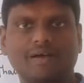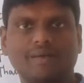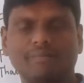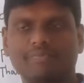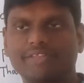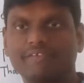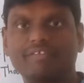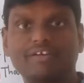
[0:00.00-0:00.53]

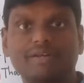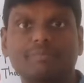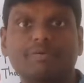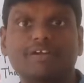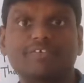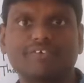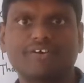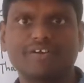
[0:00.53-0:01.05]
they will
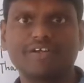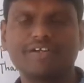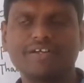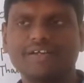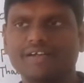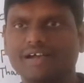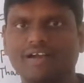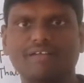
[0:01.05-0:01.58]
repent for it,
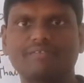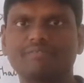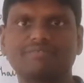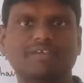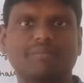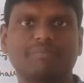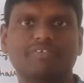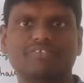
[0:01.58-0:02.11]
and
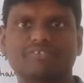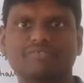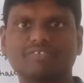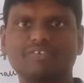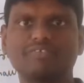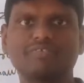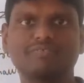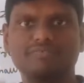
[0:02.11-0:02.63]
some patients
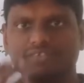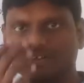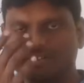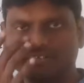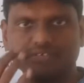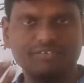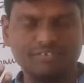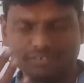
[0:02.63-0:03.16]
will
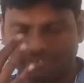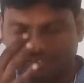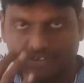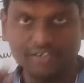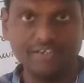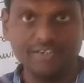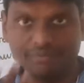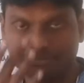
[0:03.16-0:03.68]

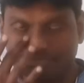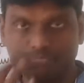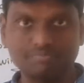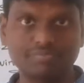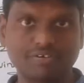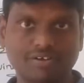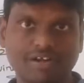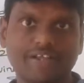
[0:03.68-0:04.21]
really
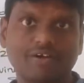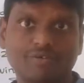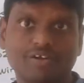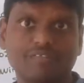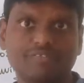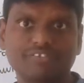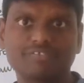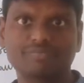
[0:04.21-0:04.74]
cry out
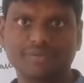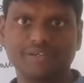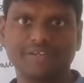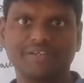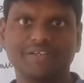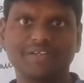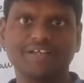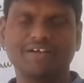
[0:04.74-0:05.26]
of this
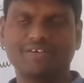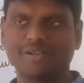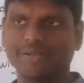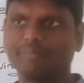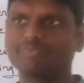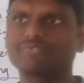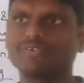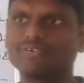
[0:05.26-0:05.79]
pain.
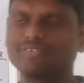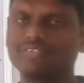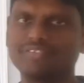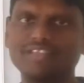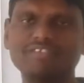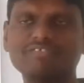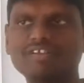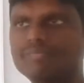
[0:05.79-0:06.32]
Okay, so
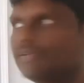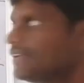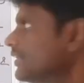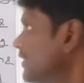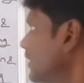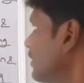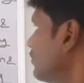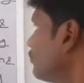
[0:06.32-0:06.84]
this will
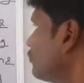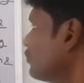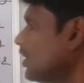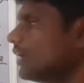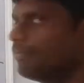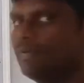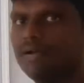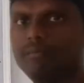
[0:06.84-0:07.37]
be
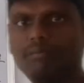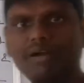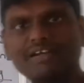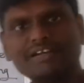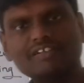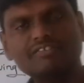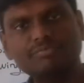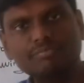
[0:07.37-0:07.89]
sharp, but
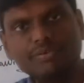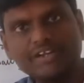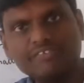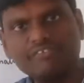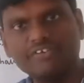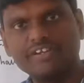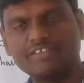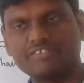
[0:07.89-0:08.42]
it is
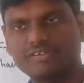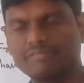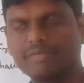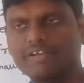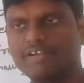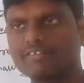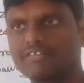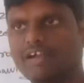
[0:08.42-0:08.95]
brief in nature,
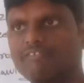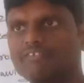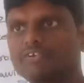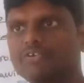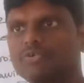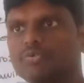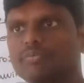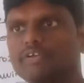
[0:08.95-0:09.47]
because after
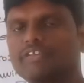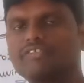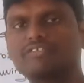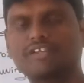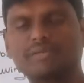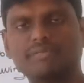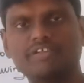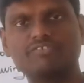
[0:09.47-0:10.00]
2 minutes,
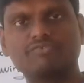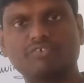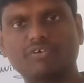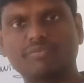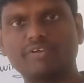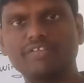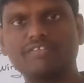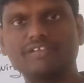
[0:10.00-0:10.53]
3 minutes, 4
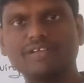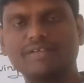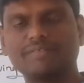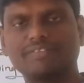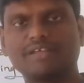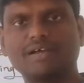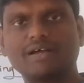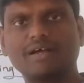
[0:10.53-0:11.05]
minutes,
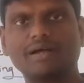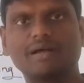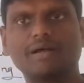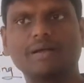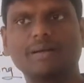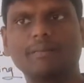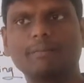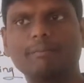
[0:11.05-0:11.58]
the
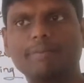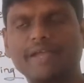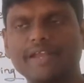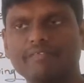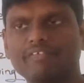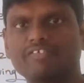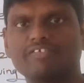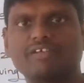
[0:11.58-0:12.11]
pain
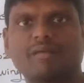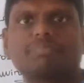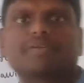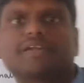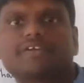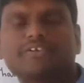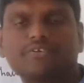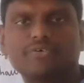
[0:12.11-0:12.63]
which is
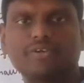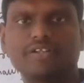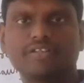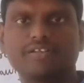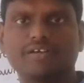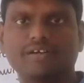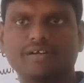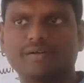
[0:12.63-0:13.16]
obtained during
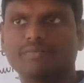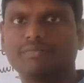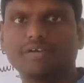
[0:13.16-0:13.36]
the